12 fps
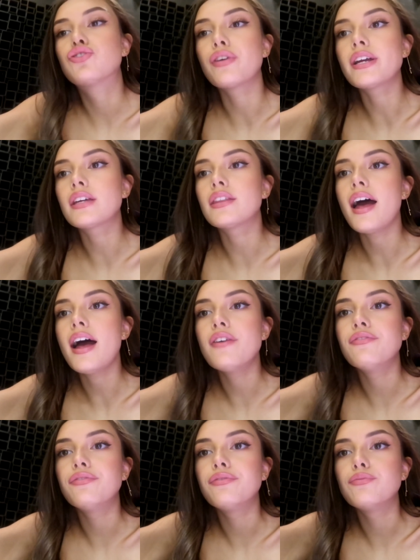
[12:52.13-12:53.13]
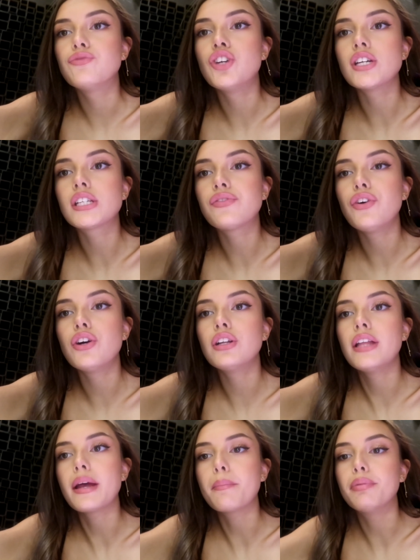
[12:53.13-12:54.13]
drink that just for
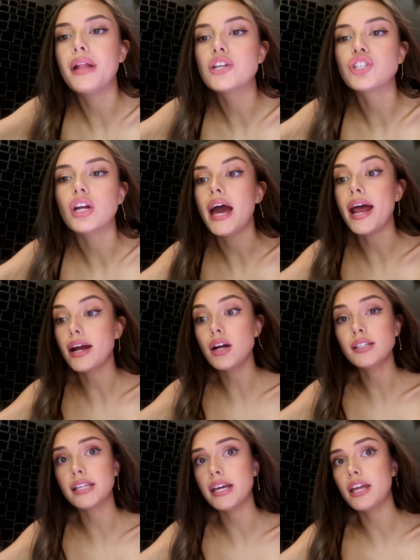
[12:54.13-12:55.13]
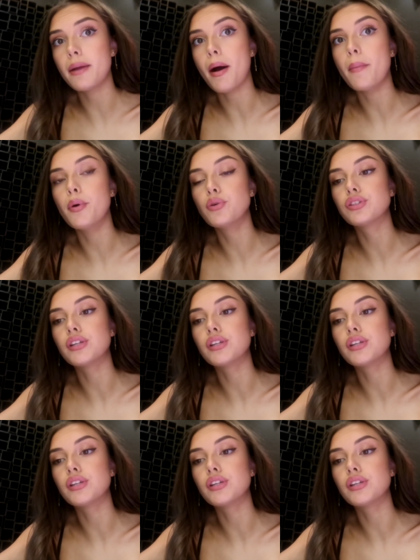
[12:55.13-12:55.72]
like pleasure and I can't say that about most